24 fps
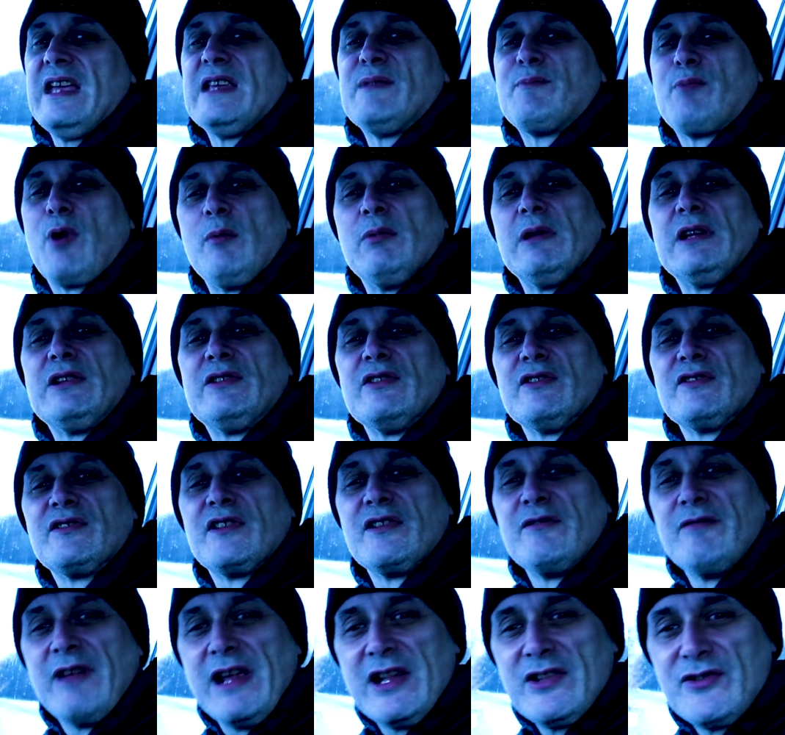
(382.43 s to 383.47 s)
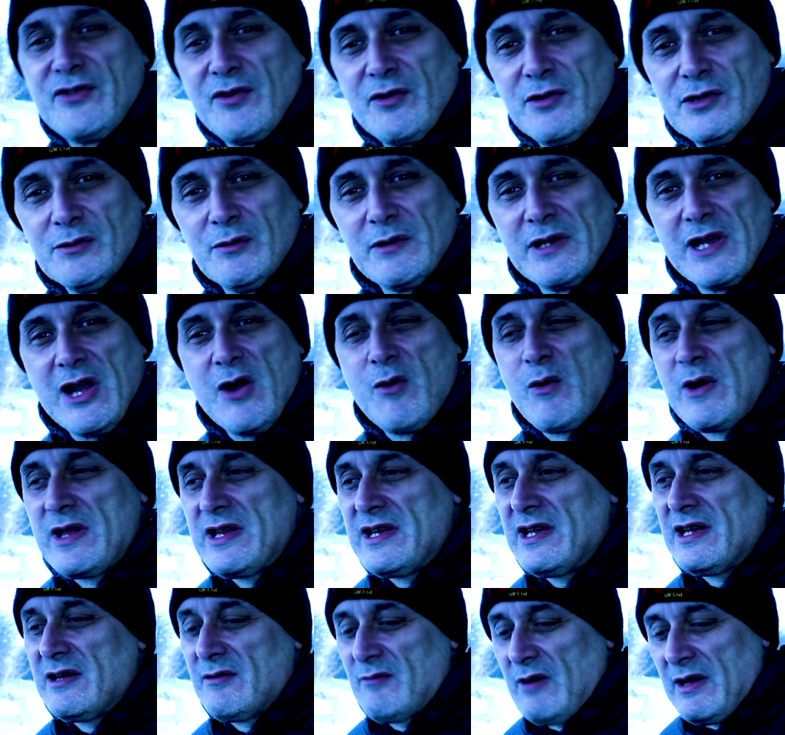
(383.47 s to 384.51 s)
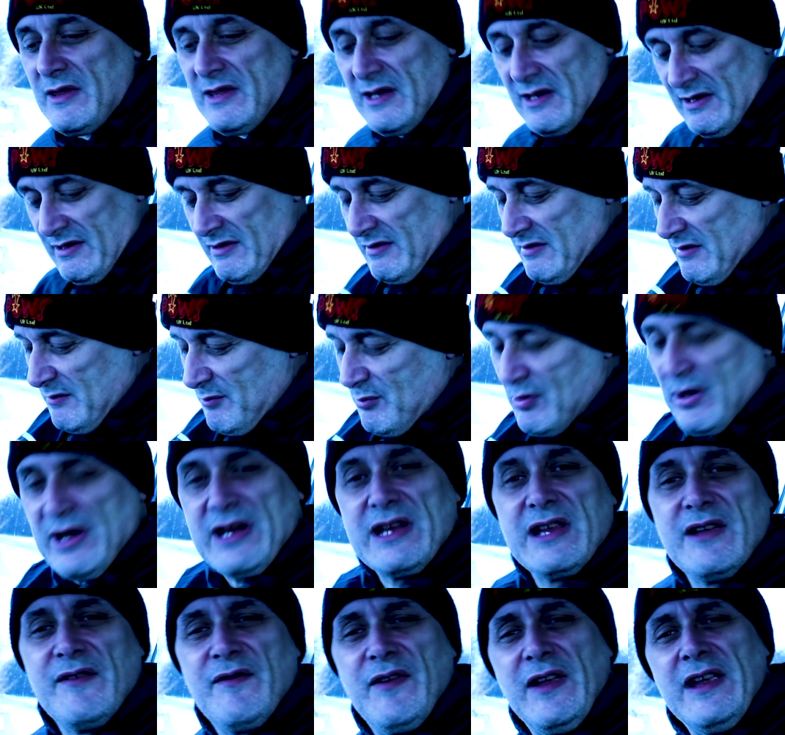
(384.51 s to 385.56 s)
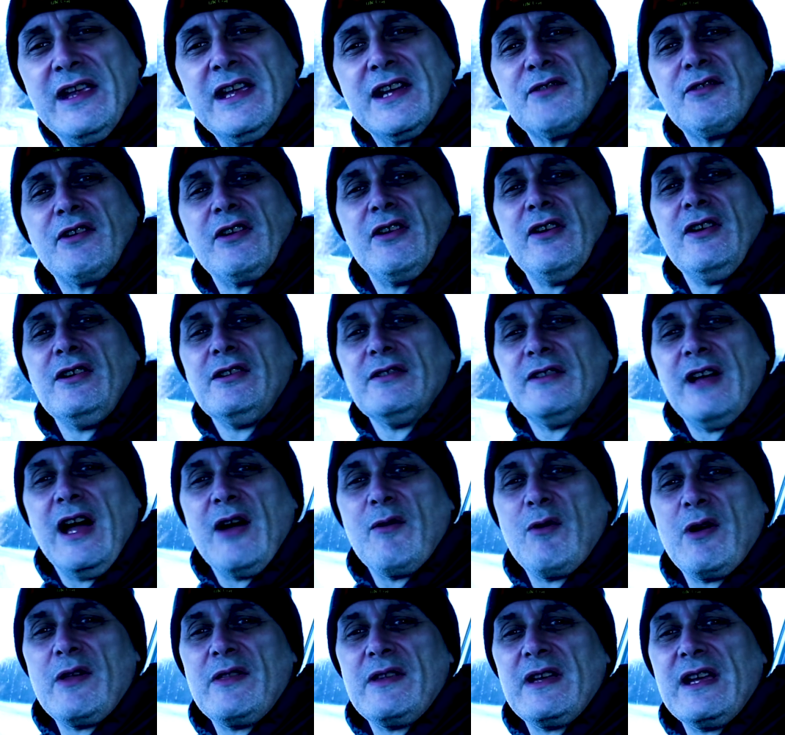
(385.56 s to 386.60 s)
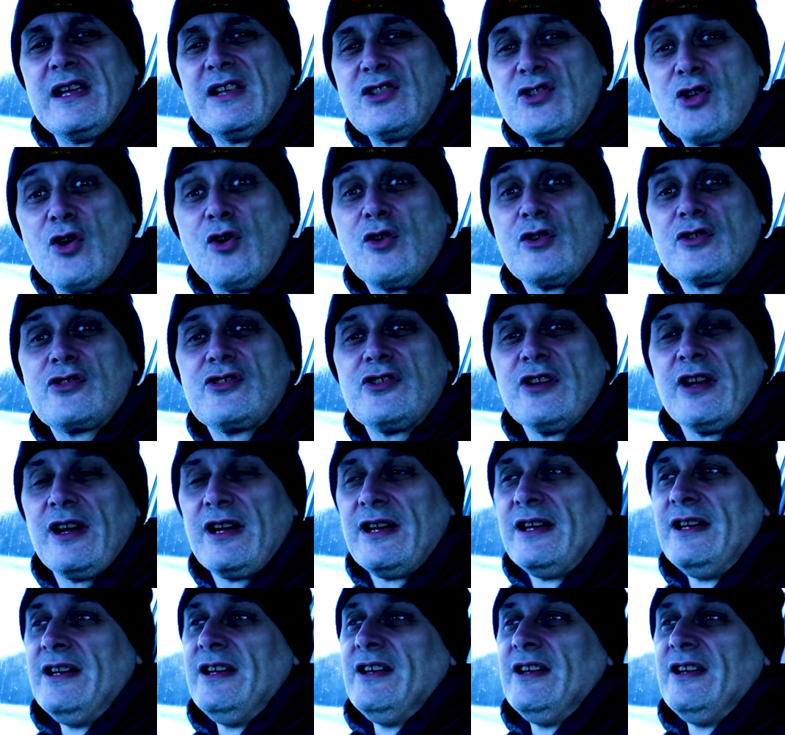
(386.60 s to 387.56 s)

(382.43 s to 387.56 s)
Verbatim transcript: He probably does the ritual. You know when you when they, prick your finger and all that when they induct you.